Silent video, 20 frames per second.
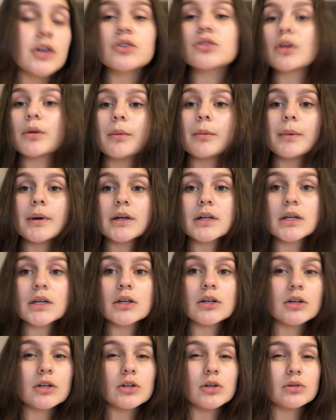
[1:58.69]
So I'm about
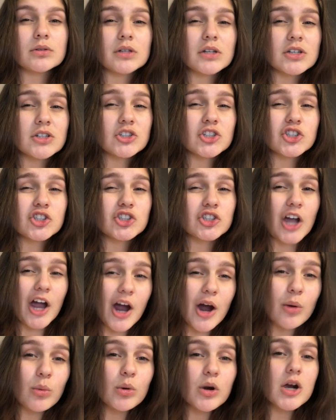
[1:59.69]
to go take a
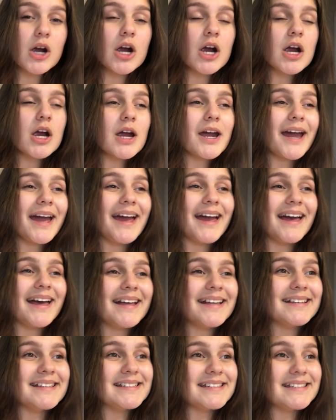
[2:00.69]
shower
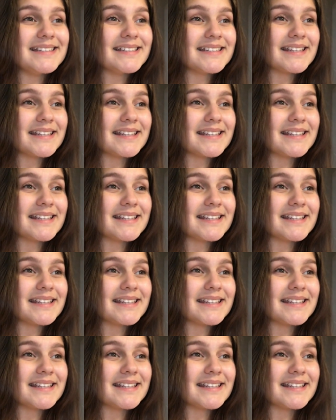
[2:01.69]
and